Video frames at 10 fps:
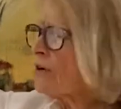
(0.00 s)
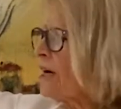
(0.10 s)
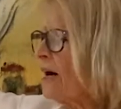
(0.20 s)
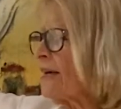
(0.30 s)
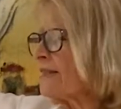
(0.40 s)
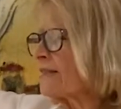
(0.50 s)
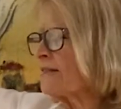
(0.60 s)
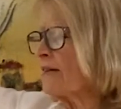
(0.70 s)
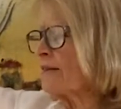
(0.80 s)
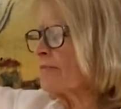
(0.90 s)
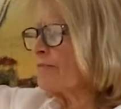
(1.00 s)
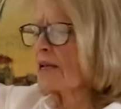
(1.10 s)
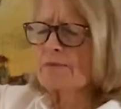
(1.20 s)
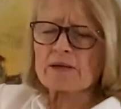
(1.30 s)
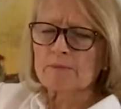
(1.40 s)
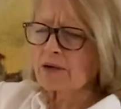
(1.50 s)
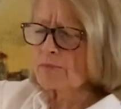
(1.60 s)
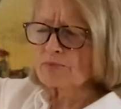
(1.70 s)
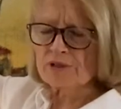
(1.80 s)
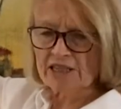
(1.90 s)
kind. It's not maybe a
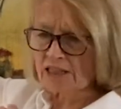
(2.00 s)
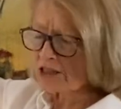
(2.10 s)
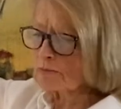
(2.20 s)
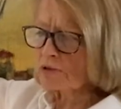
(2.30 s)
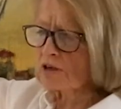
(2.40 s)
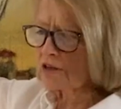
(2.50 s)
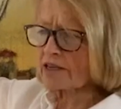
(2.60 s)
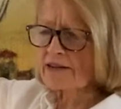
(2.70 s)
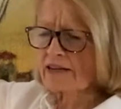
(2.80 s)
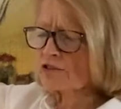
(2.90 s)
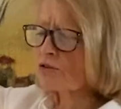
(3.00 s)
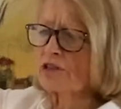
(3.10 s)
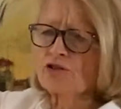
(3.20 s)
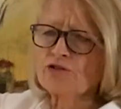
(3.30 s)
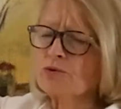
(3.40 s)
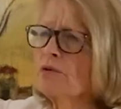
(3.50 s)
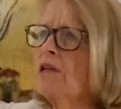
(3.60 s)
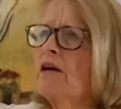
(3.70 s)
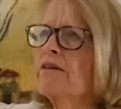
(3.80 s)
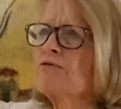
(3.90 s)
predictable architecture. I do a
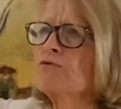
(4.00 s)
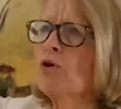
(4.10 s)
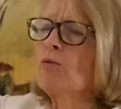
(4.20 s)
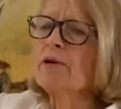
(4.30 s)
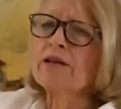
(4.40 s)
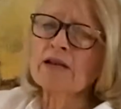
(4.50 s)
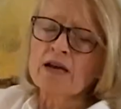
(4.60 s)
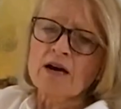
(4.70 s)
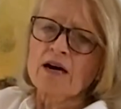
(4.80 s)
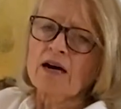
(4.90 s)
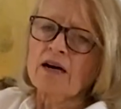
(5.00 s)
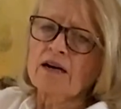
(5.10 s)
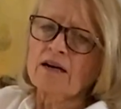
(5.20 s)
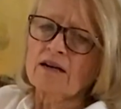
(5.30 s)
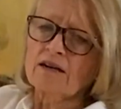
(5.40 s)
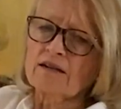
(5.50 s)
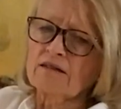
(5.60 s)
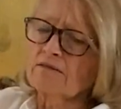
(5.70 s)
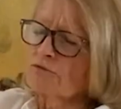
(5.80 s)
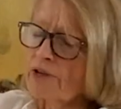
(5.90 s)
lot of Roman
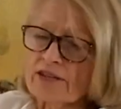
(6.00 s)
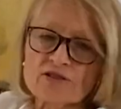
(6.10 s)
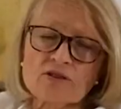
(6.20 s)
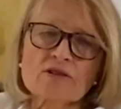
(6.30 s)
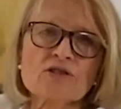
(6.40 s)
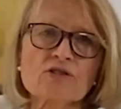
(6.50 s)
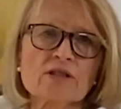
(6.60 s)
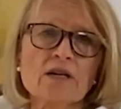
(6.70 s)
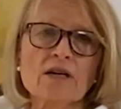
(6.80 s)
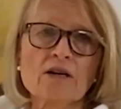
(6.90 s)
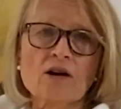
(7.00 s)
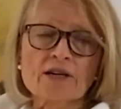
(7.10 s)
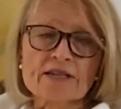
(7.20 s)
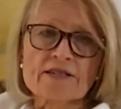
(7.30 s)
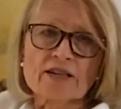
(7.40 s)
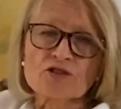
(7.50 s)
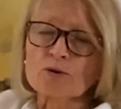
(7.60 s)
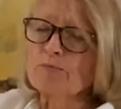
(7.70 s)
Renaissance architecture,